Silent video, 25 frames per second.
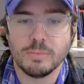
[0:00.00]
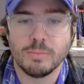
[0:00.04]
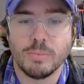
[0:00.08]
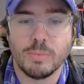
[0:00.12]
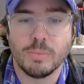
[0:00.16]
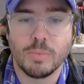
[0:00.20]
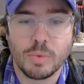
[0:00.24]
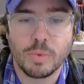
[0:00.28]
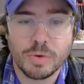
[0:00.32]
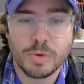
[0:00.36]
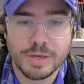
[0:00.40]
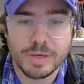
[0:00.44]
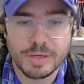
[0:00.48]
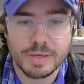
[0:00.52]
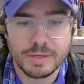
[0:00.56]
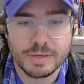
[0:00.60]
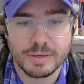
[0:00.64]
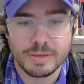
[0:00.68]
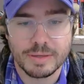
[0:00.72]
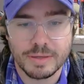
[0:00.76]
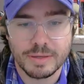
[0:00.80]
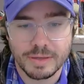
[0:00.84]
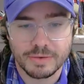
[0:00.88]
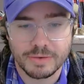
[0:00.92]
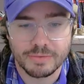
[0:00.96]
Good
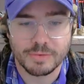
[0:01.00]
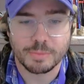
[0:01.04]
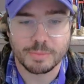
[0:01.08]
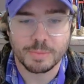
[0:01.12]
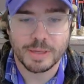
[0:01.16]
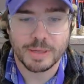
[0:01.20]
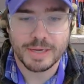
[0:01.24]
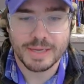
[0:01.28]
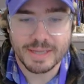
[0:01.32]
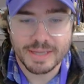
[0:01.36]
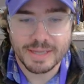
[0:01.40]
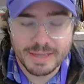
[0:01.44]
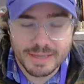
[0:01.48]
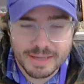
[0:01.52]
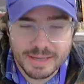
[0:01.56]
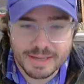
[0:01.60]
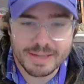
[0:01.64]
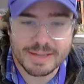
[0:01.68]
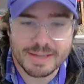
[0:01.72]
morning, everybody.